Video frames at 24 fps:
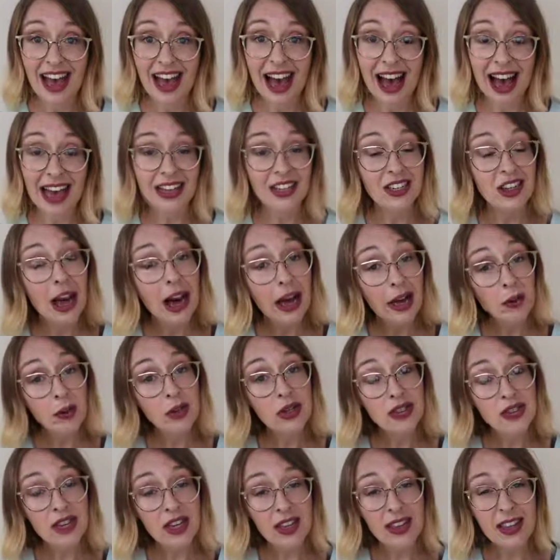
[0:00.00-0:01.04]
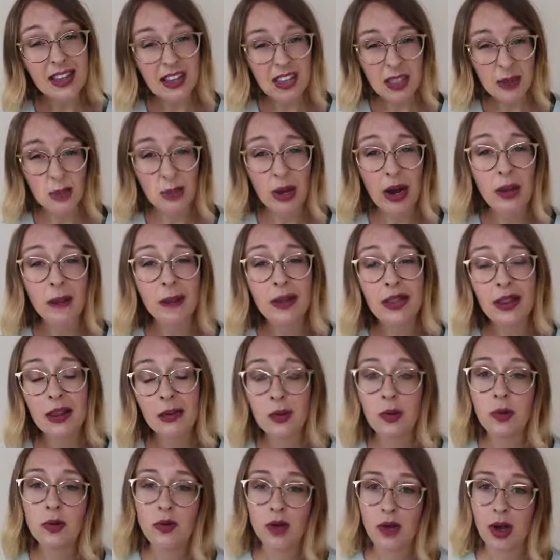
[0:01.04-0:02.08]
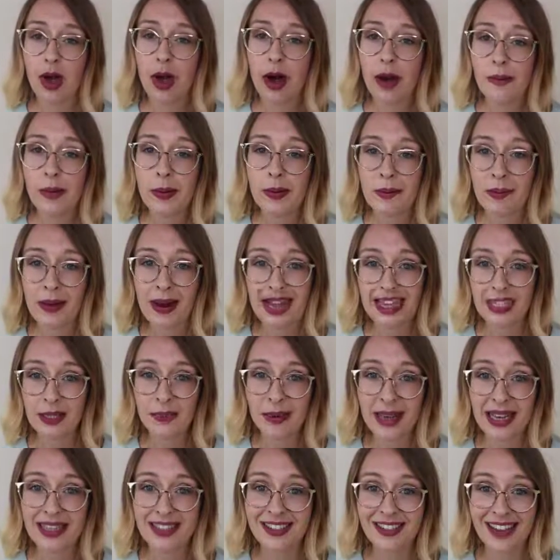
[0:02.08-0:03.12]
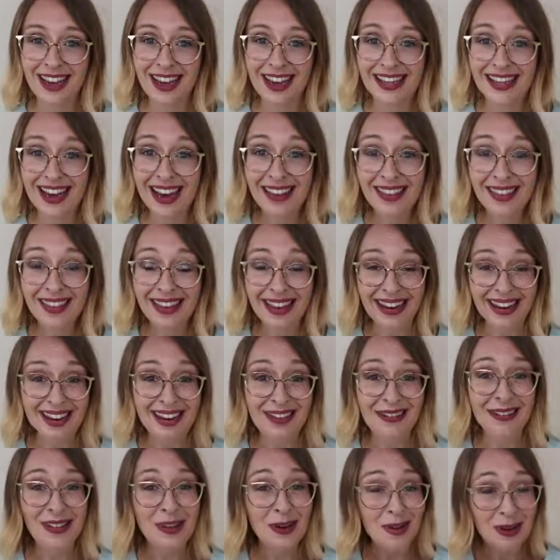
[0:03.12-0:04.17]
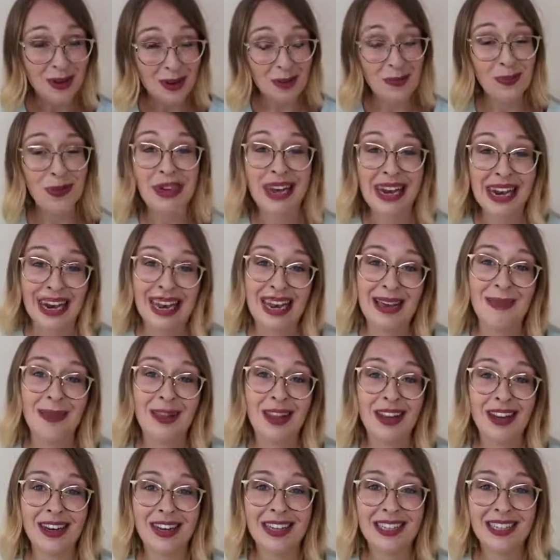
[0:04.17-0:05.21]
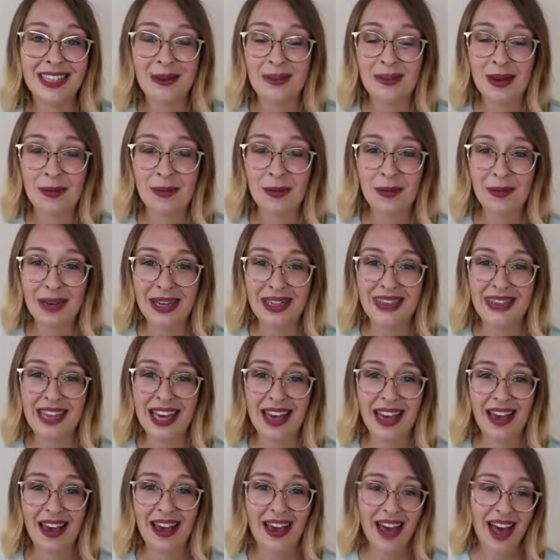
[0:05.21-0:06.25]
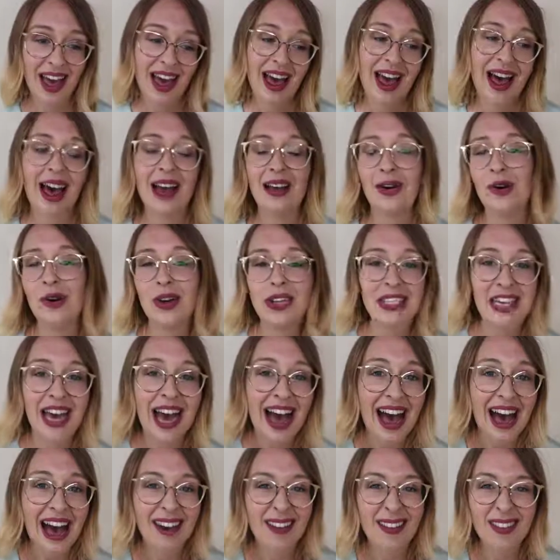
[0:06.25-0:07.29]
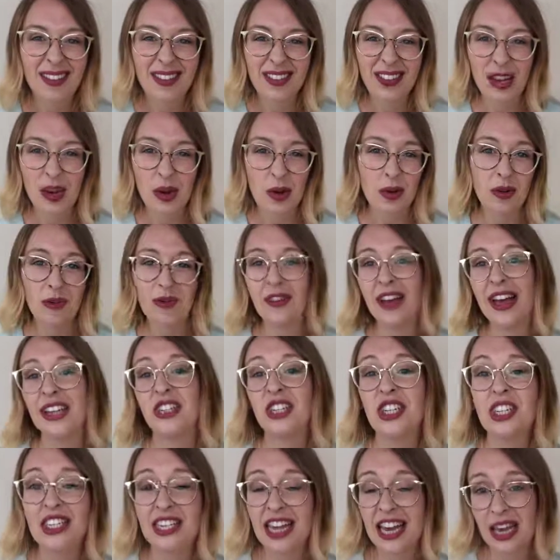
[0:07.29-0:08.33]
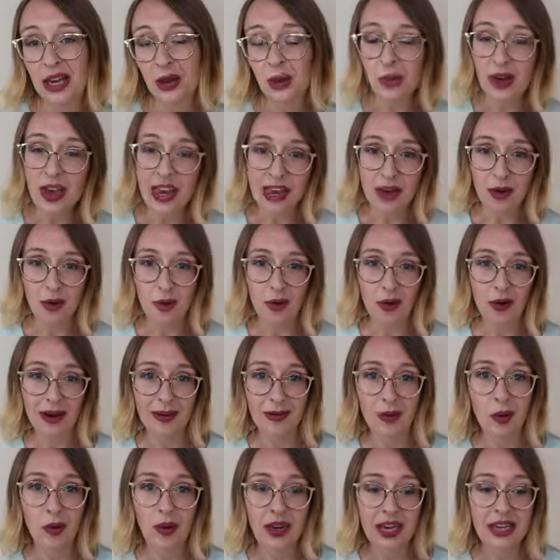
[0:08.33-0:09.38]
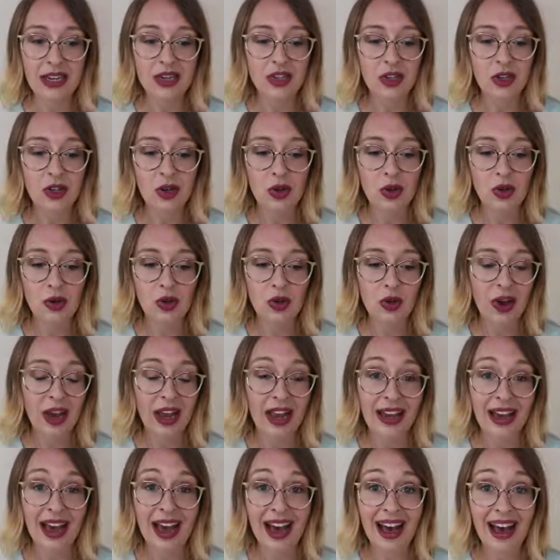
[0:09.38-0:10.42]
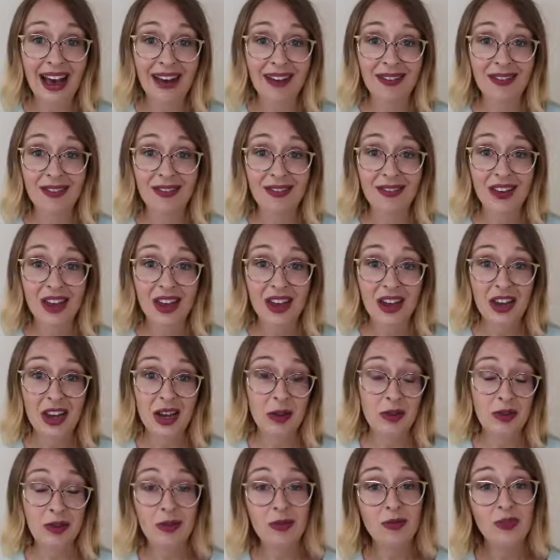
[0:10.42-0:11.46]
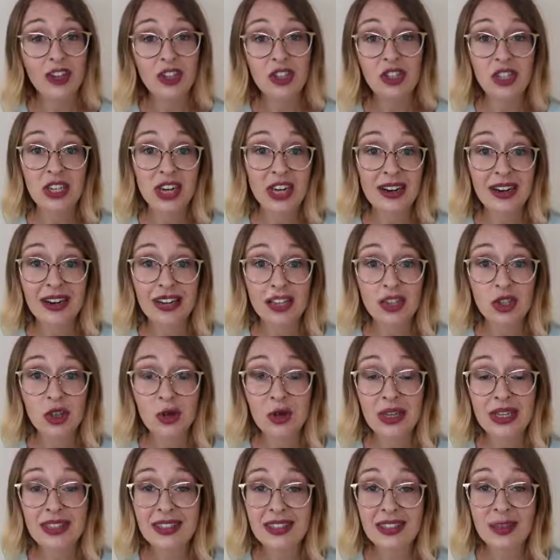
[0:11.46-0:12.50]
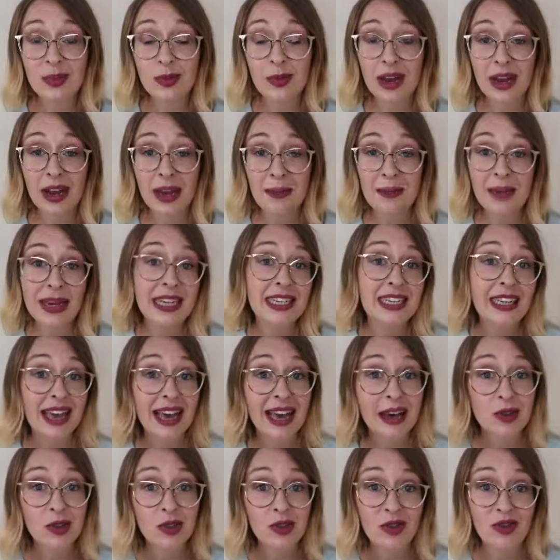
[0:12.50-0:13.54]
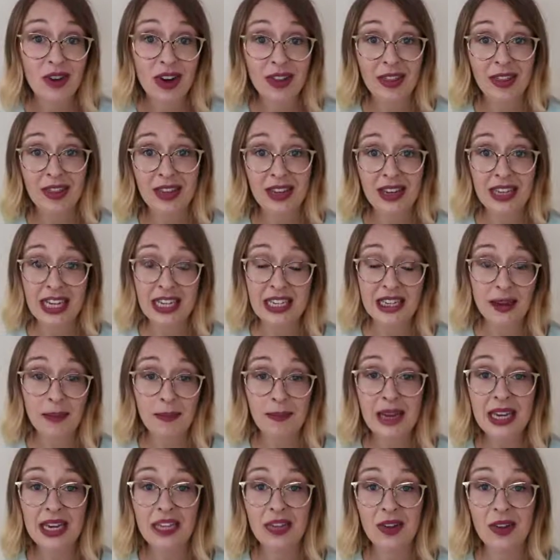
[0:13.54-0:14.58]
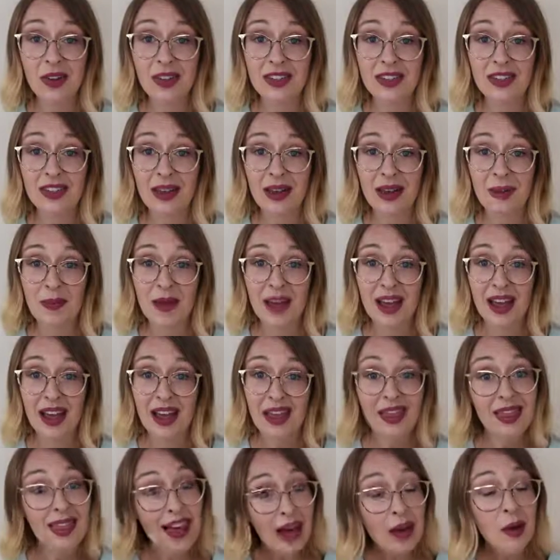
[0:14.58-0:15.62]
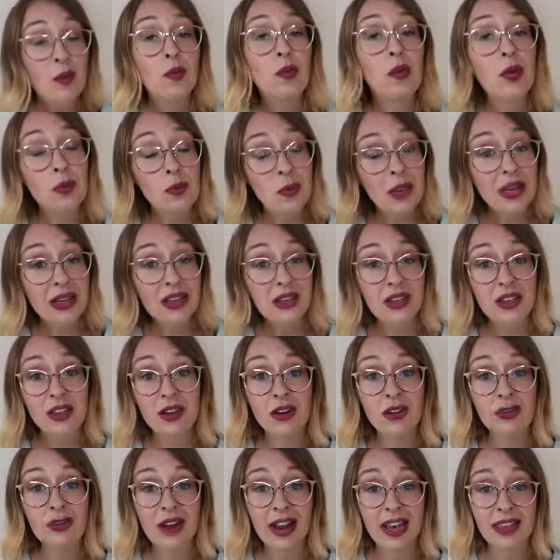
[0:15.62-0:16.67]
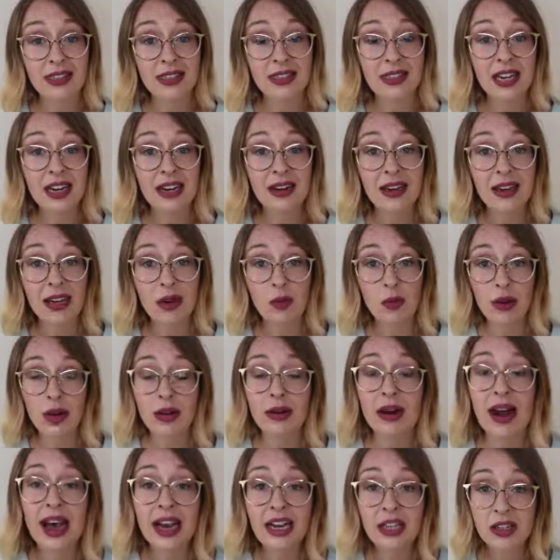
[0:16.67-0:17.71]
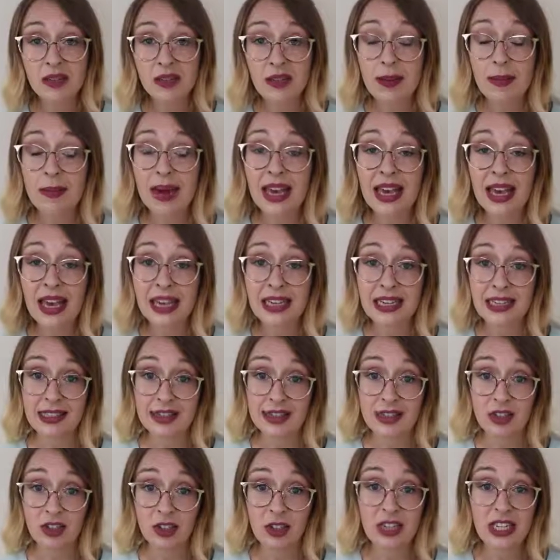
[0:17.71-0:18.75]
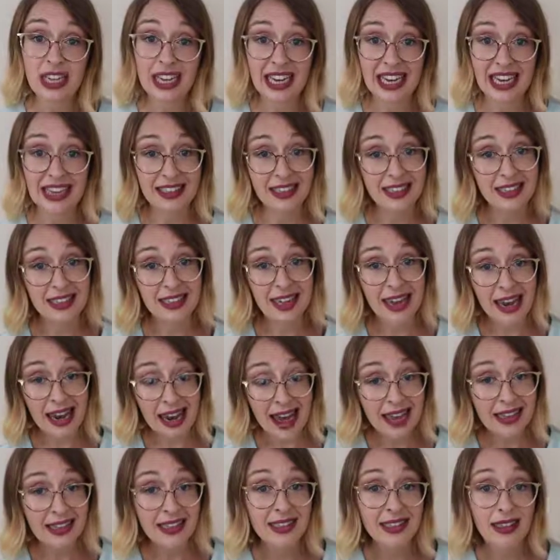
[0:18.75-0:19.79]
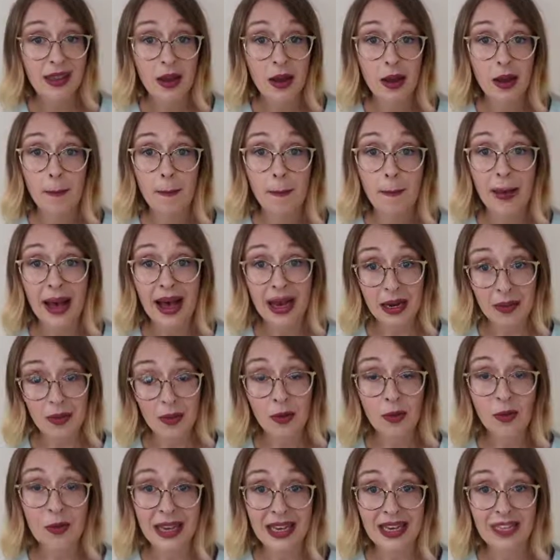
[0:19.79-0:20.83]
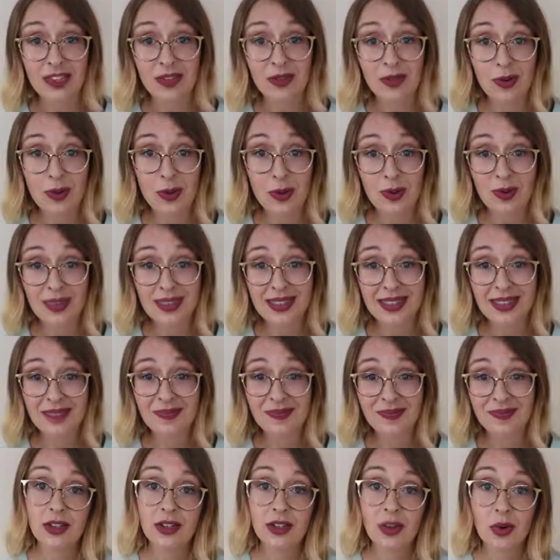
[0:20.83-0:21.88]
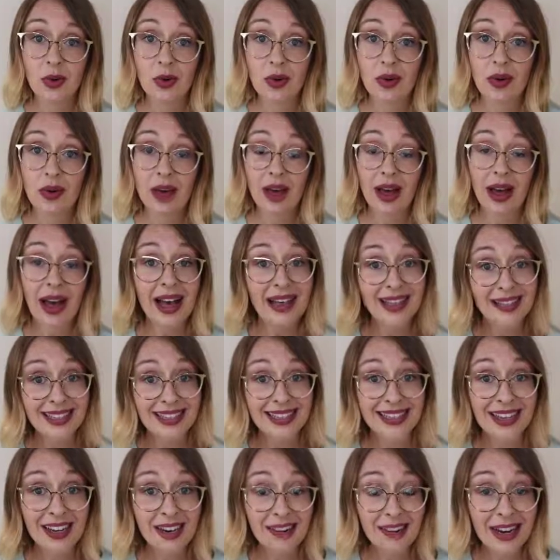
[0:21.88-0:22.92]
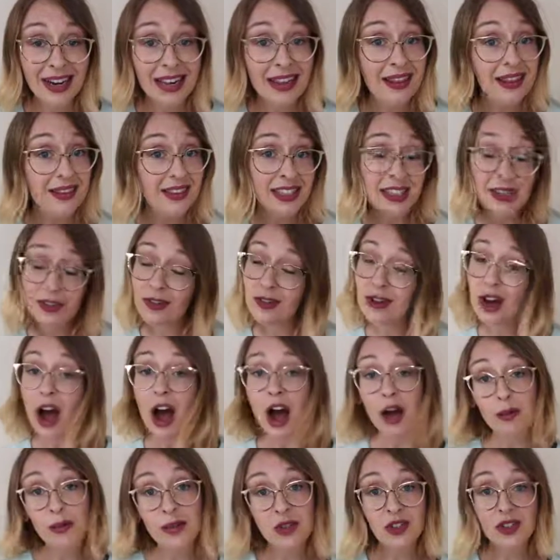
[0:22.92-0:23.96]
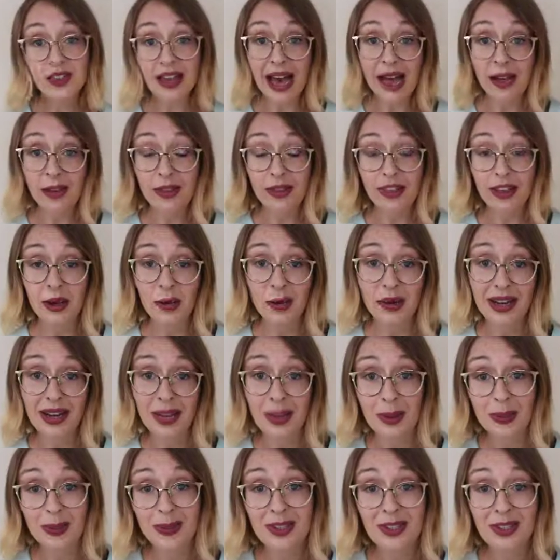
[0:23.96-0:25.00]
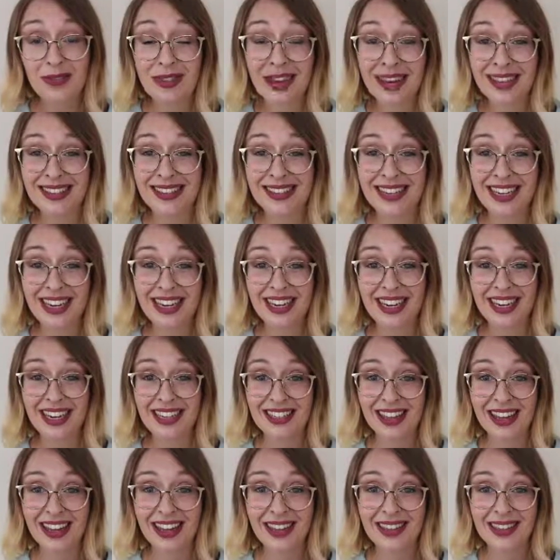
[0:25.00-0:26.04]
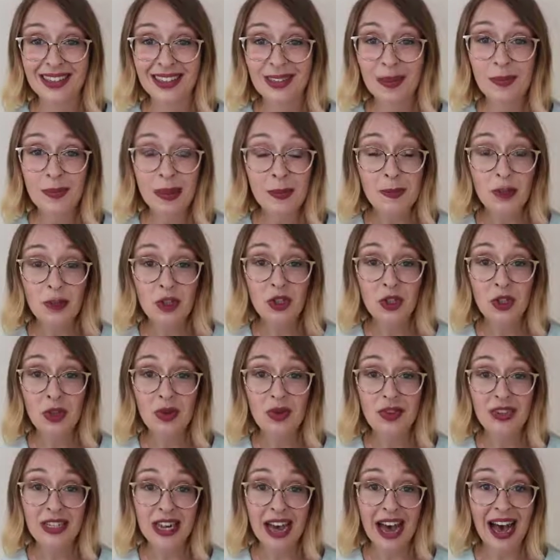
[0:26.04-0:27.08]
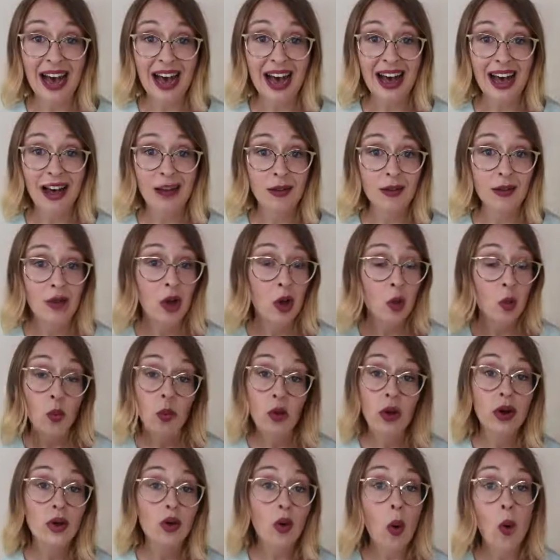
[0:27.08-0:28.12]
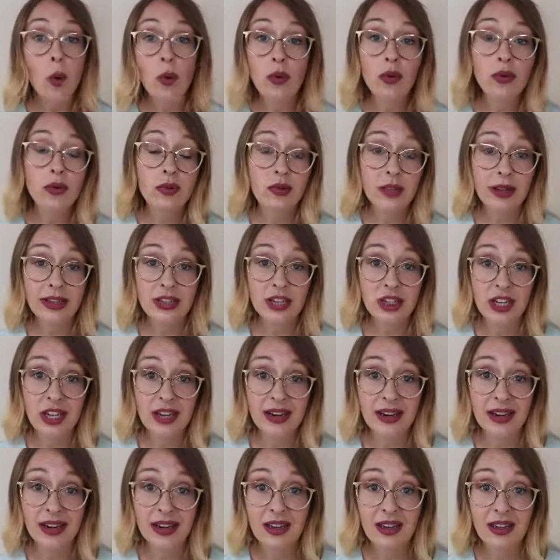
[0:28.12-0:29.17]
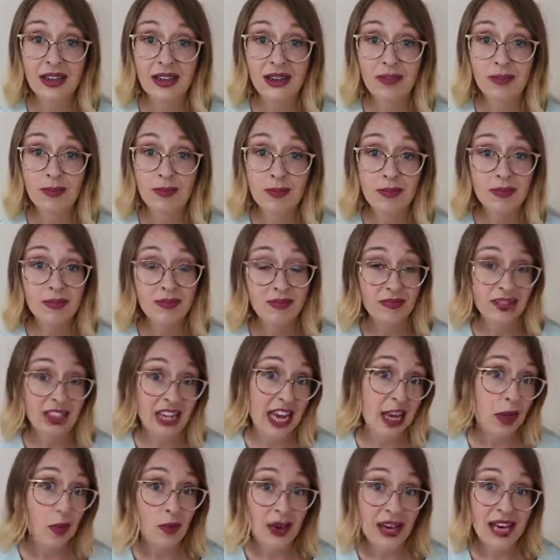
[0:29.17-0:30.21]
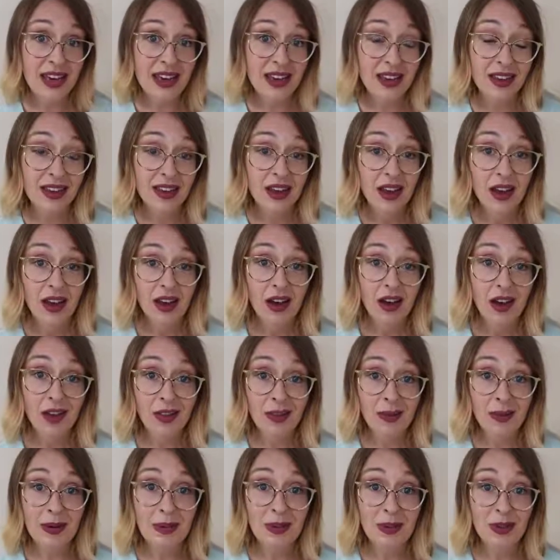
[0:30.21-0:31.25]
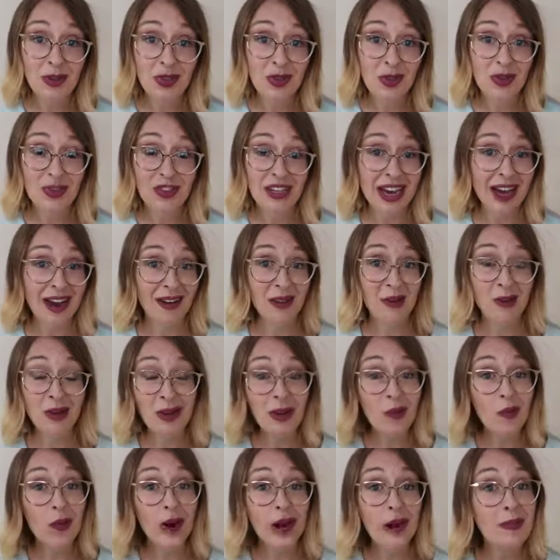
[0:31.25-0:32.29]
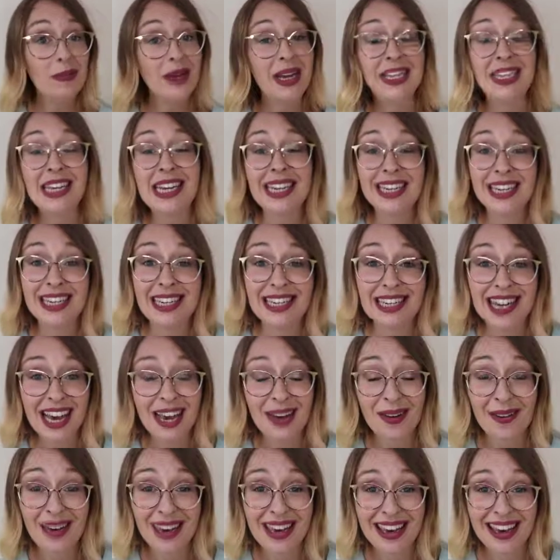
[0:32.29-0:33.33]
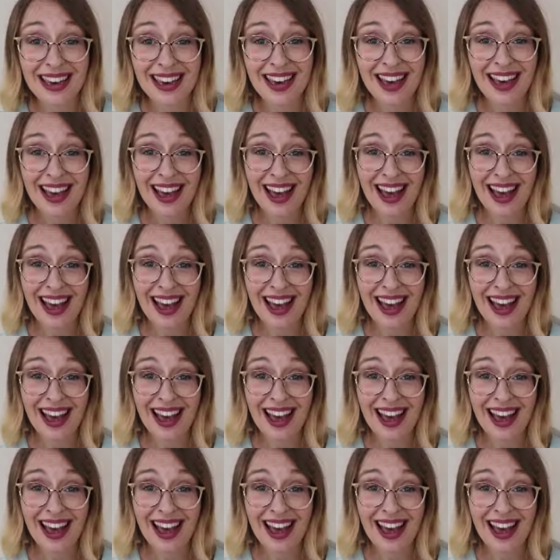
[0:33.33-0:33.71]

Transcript: And I would say this is probably the most common plant-based diet out there, even though we don't put a label on it. Some people might say, I'm going to have, you know, a veggie day a week, or I'm going to try and have, you know, some vegetarian choices when I'm eating out rather than eating meat all the time. That would be considered flexitarian, where you're actively making a decision to eat less animal-based foods. So as I said already, there's different options out there when it comes to flexitarian diets. Some people choose to have one whole vegetarian day a week. Other people choose to have only one meat eating day a week.